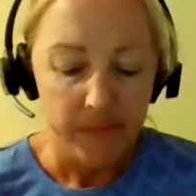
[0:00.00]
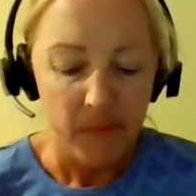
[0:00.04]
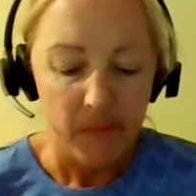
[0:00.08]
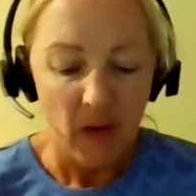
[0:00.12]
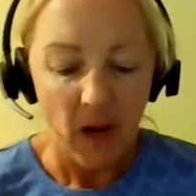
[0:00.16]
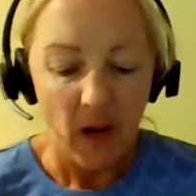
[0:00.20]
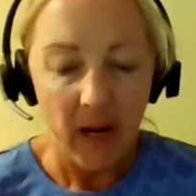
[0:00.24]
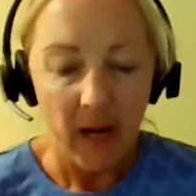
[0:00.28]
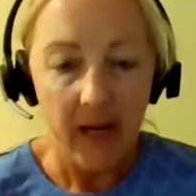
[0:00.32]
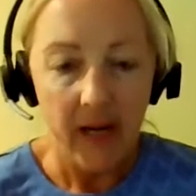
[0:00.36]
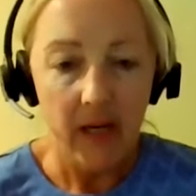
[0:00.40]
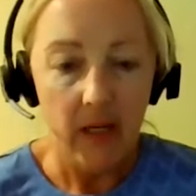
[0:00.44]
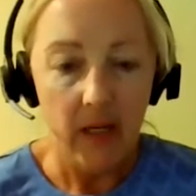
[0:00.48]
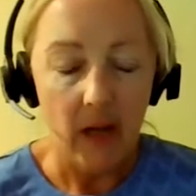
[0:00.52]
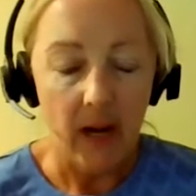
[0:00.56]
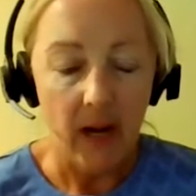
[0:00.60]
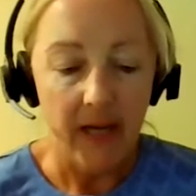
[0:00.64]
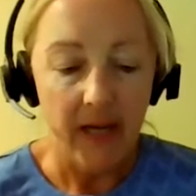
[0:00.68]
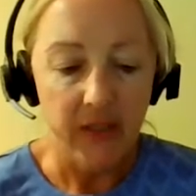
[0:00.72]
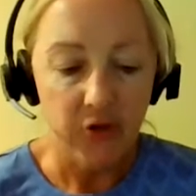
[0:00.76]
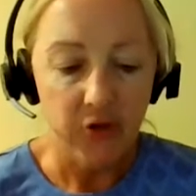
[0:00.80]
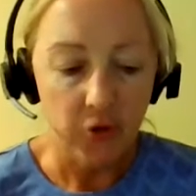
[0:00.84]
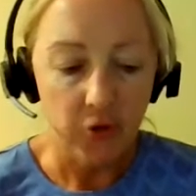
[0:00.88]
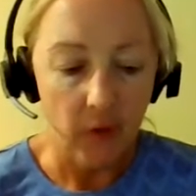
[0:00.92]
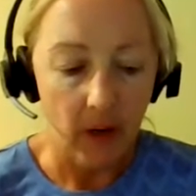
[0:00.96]

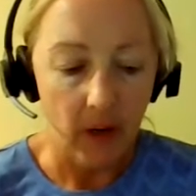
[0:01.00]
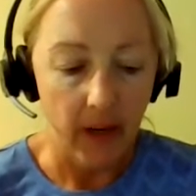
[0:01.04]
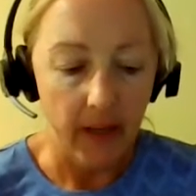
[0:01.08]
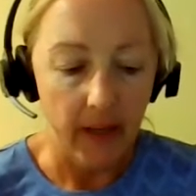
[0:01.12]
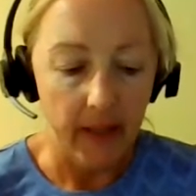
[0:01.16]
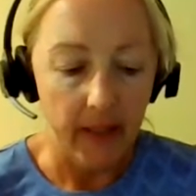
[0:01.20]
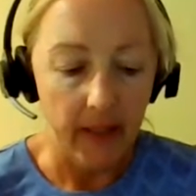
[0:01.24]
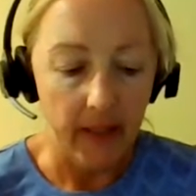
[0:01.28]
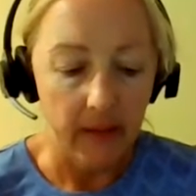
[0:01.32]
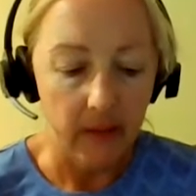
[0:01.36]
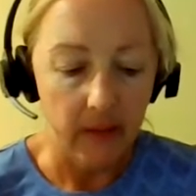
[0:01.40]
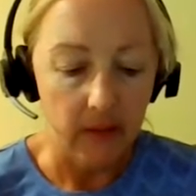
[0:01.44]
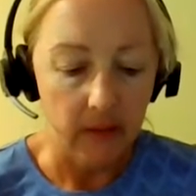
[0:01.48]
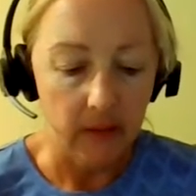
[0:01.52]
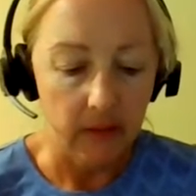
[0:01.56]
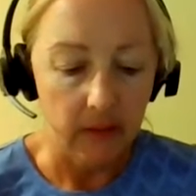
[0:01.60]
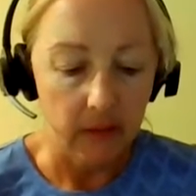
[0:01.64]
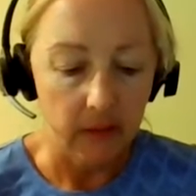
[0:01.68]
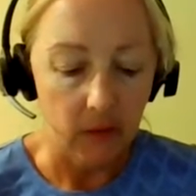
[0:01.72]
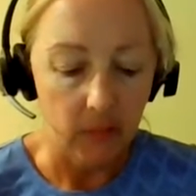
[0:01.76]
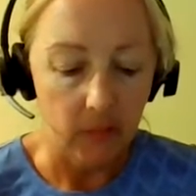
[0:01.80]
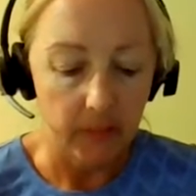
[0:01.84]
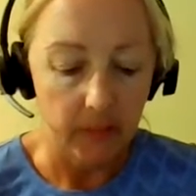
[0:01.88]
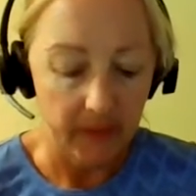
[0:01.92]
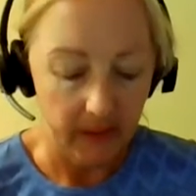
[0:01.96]
I tried a
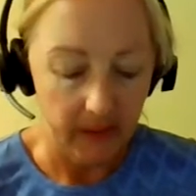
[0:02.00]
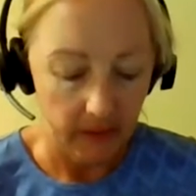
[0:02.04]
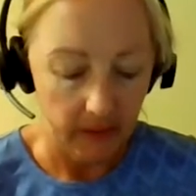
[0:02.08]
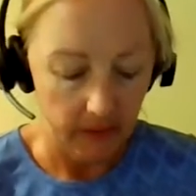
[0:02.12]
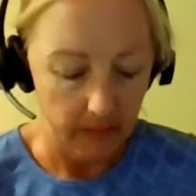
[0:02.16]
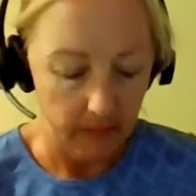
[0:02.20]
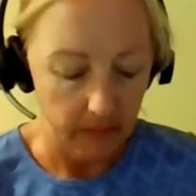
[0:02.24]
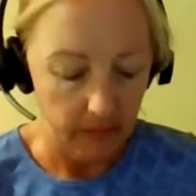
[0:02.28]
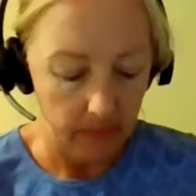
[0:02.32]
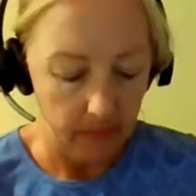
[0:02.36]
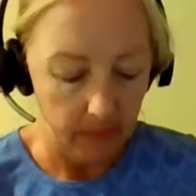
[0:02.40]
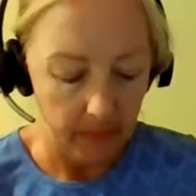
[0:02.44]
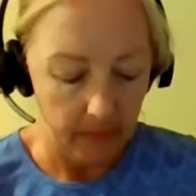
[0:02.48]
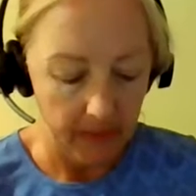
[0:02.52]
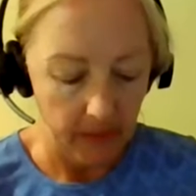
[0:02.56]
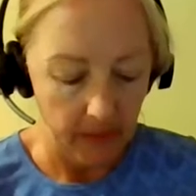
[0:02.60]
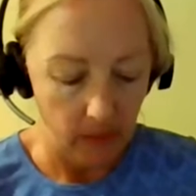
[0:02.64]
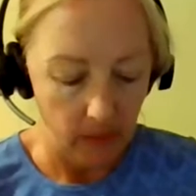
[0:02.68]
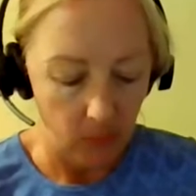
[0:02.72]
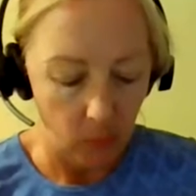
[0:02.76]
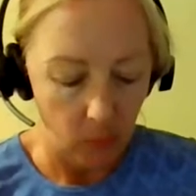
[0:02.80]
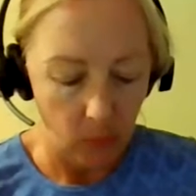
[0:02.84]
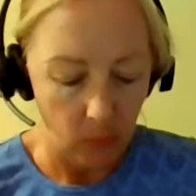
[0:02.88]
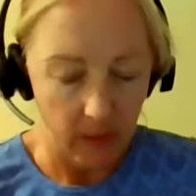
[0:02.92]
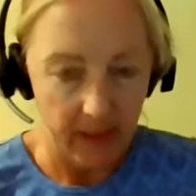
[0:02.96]
little bit, but
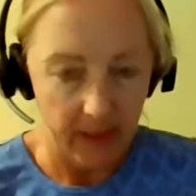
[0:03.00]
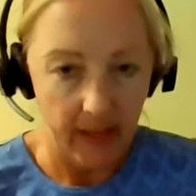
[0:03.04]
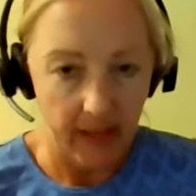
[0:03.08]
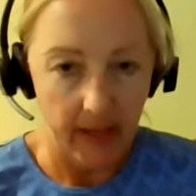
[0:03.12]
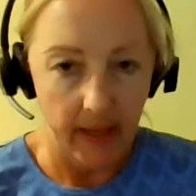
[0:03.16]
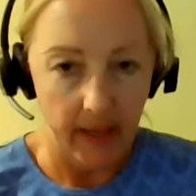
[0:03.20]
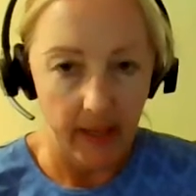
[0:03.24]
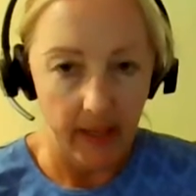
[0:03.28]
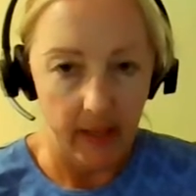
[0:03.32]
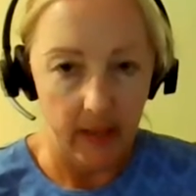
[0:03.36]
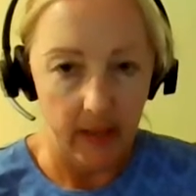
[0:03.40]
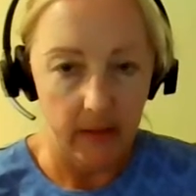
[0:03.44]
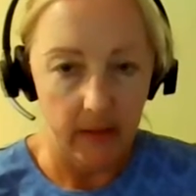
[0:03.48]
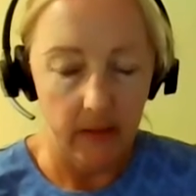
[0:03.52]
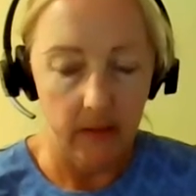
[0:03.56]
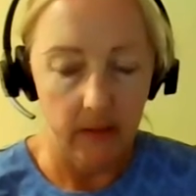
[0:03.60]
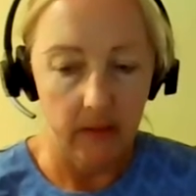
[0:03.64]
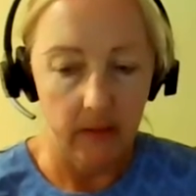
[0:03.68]
what I